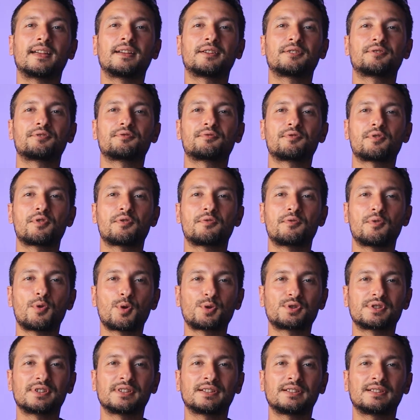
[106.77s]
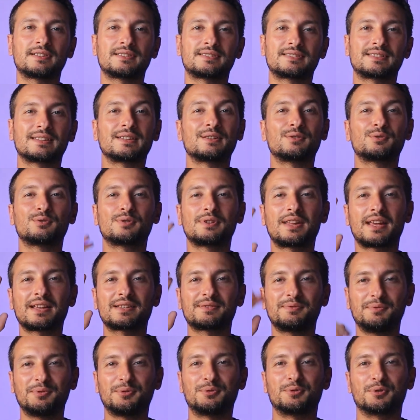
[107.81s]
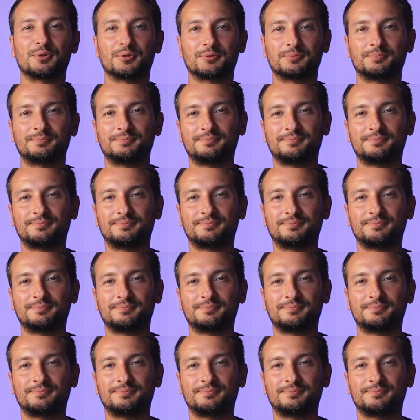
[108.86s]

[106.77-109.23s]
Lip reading: Thank you for watching. See you in the next video.